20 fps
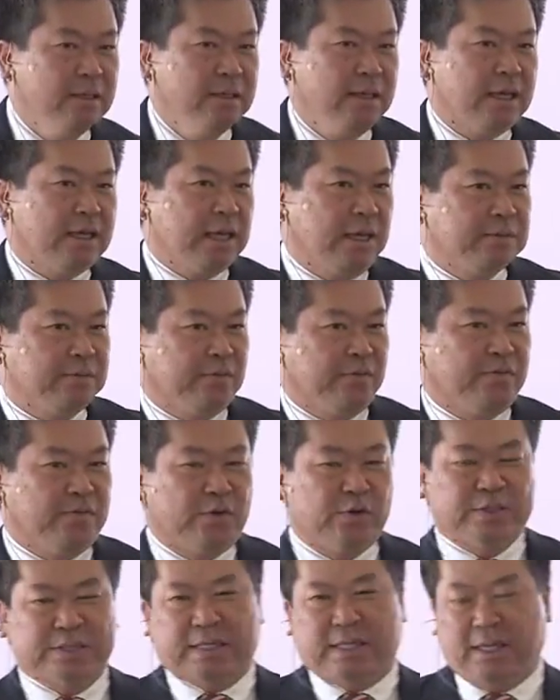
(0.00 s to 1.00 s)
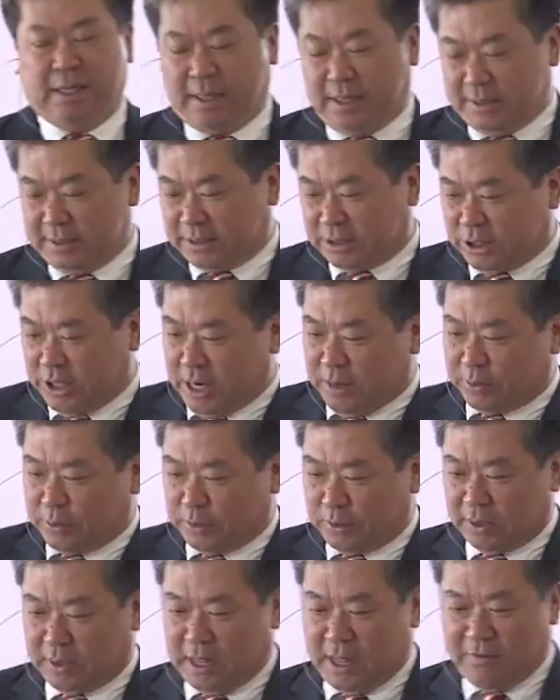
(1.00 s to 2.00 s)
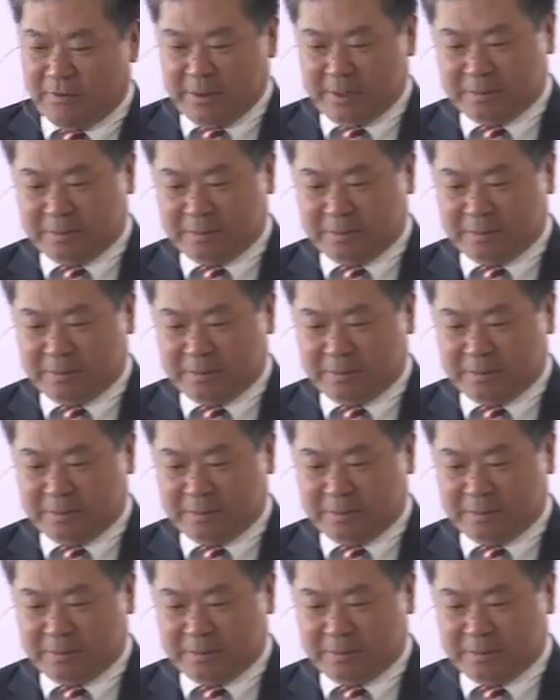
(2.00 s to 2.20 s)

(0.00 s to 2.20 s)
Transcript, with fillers: it comes from 1 Kings chapter 11.